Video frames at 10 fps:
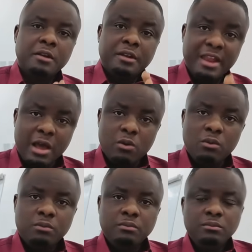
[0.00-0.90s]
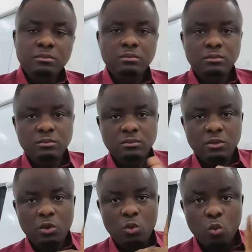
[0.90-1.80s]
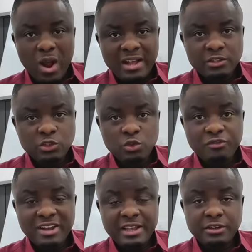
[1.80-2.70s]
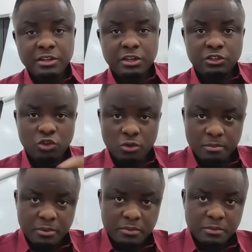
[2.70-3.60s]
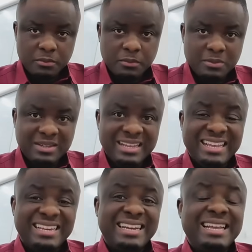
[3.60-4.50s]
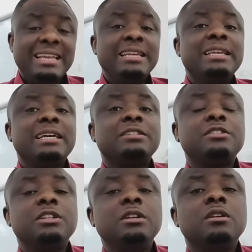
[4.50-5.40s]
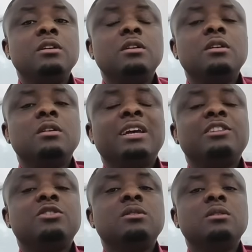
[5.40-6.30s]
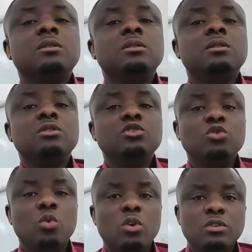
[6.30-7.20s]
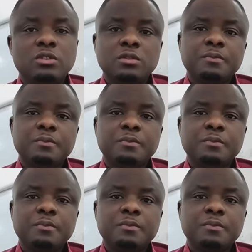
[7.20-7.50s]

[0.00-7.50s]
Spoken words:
Now, once you find a job in that industry that you want